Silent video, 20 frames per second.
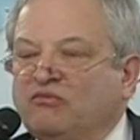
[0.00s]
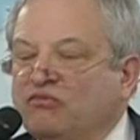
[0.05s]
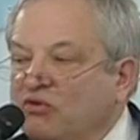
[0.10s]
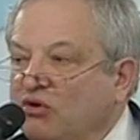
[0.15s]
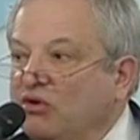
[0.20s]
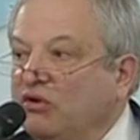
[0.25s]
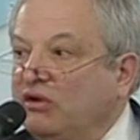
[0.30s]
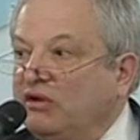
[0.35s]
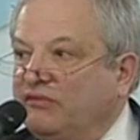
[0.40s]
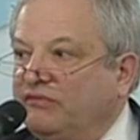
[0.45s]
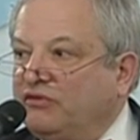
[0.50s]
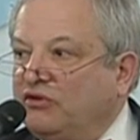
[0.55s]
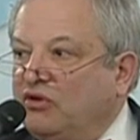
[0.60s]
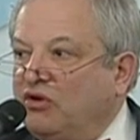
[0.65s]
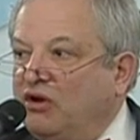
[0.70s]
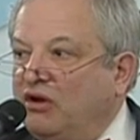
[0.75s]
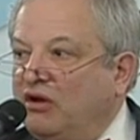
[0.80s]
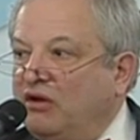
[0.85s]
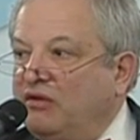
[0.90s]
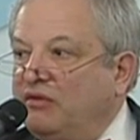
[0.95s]
rule of
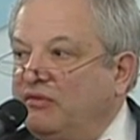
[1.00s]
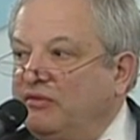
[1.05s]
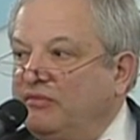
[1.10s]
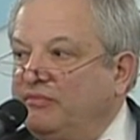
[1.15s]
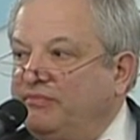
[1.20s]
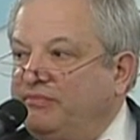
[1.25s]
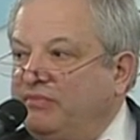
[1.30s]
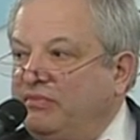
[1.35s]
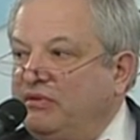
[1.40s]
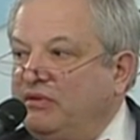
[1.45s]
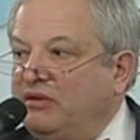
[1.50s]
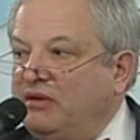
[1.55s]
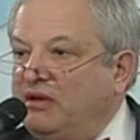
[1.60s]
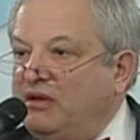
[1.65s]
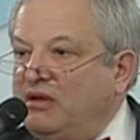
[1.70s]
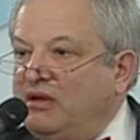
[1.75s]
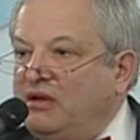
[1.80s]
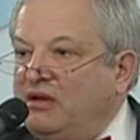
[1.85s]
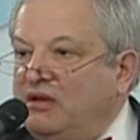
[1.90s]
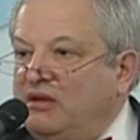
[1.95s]
law
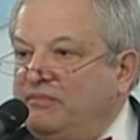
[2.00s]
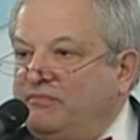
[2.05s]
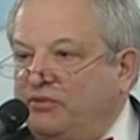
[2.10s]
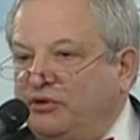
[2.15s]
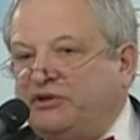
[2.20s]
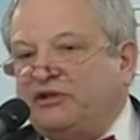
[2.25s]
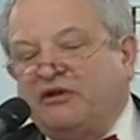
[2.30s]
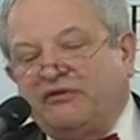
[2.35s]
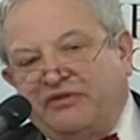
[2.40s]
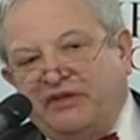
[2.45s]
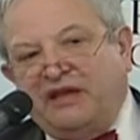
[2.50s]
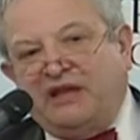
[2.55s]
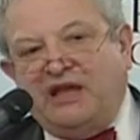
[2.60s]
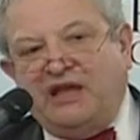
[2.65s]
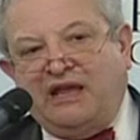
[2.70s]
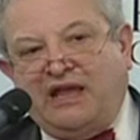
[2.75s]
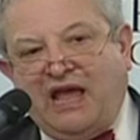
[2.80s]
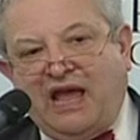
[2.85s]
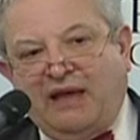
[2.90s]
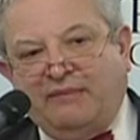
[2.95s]
put their
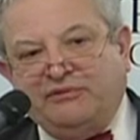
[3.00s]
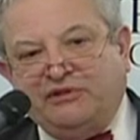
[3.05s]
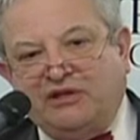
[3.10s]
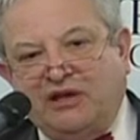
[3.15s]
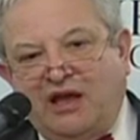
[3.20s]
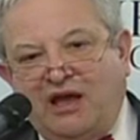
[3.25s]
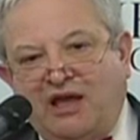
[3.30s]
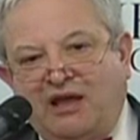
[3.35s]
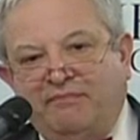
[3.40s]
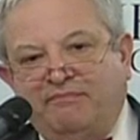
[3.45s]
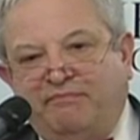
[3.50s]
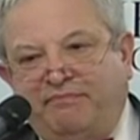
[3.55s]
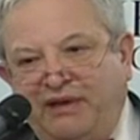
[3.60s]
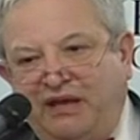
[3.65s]
thinking caps on,